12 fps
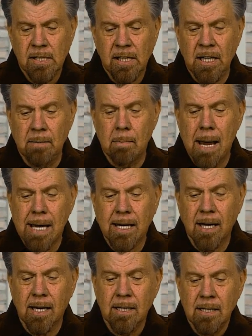In
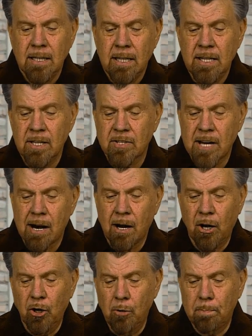Micah, He is our
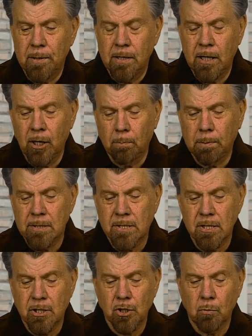hope in helpless
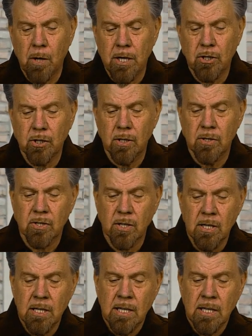situations.